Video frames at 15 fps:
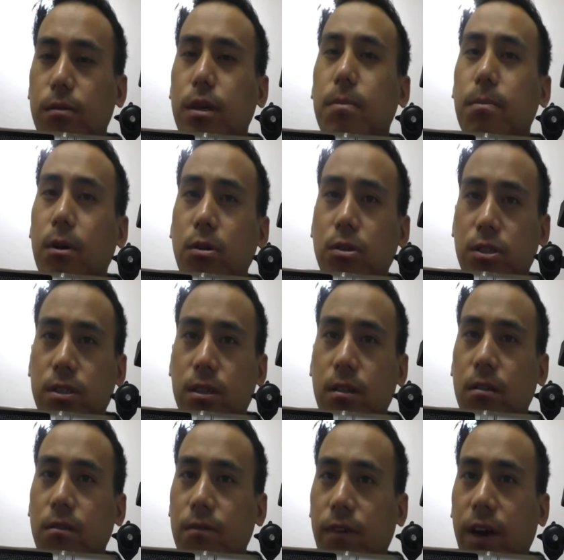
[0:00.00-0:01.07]

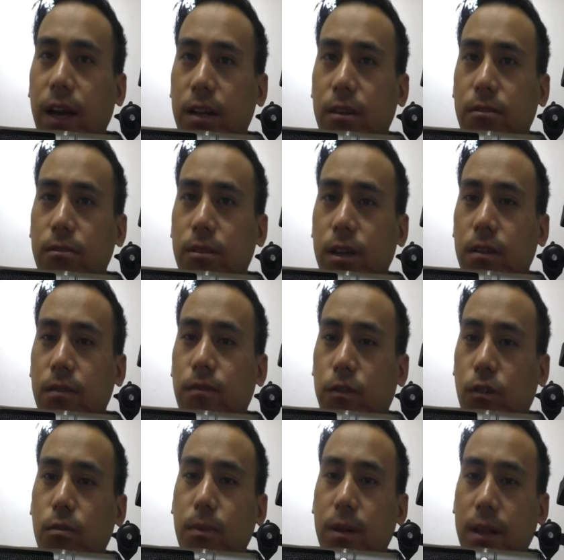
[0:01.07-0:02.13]
emotional value than
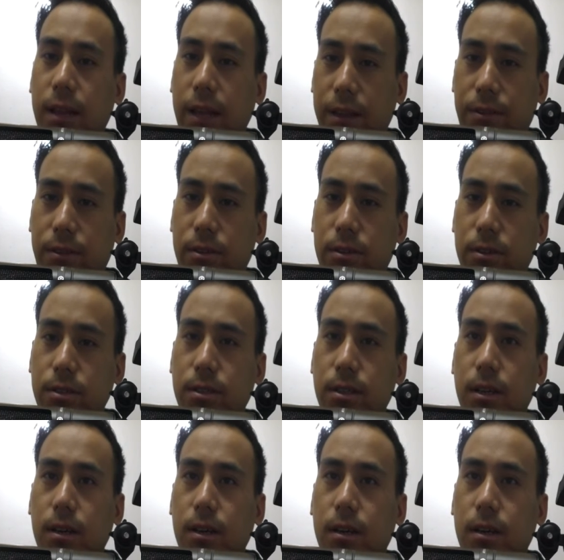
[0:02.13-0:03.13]
formal letters.